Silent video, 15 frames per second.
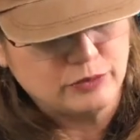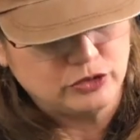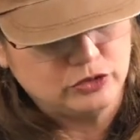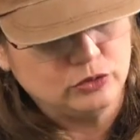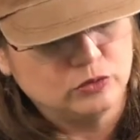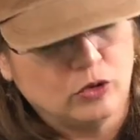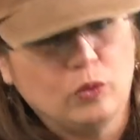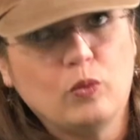
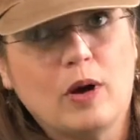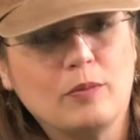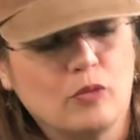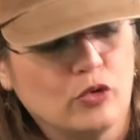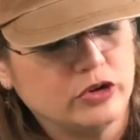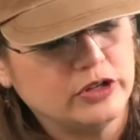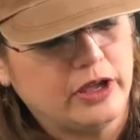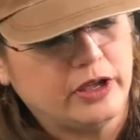to roll 1
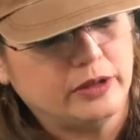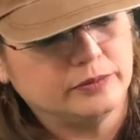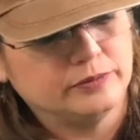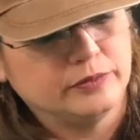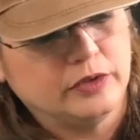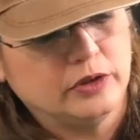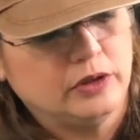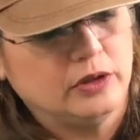more die.
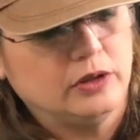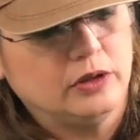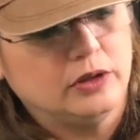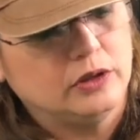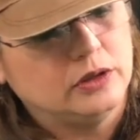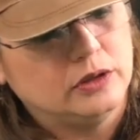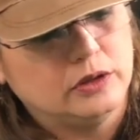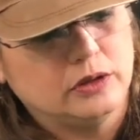
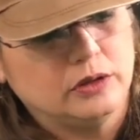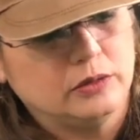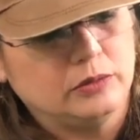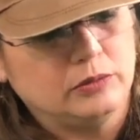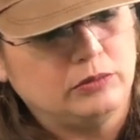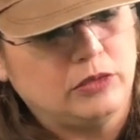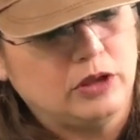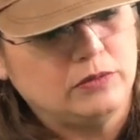
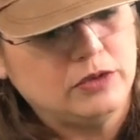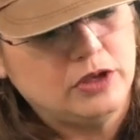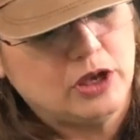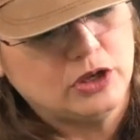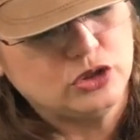Maybe